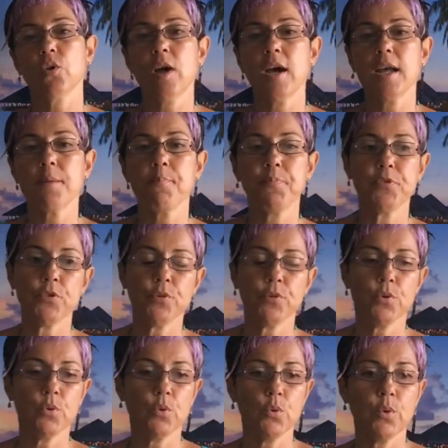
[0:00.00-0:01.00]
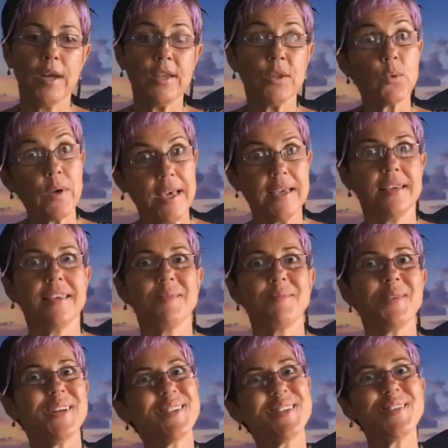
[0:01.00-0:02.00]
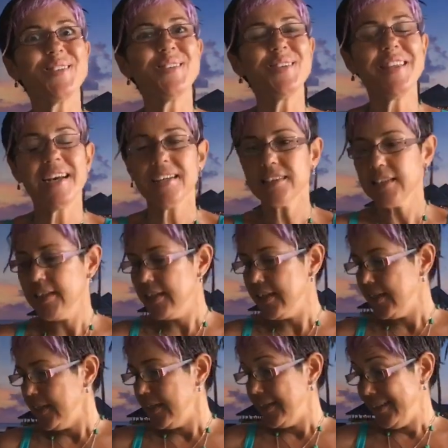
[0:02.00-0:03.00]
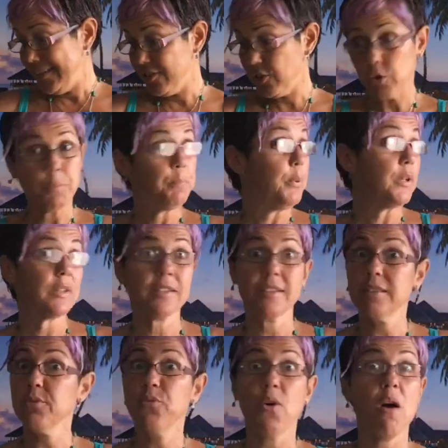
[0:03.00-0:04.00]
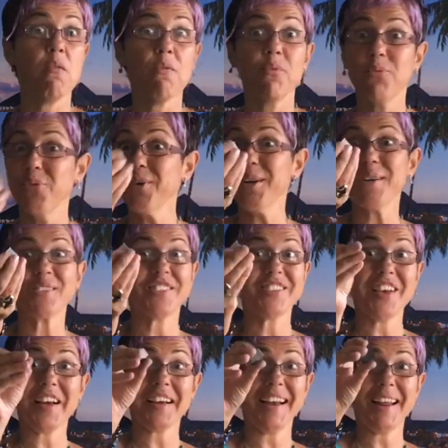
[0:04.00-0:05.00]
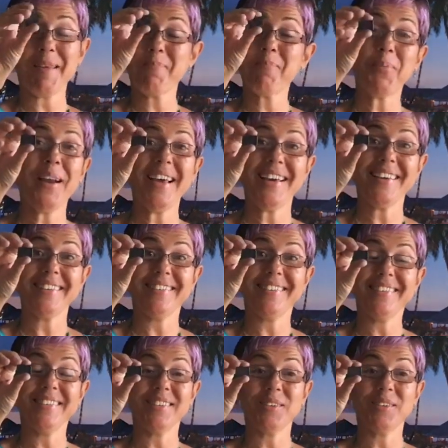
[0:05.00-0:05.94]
trying to educate him not to do that, is to put his phone full of Shungite Place,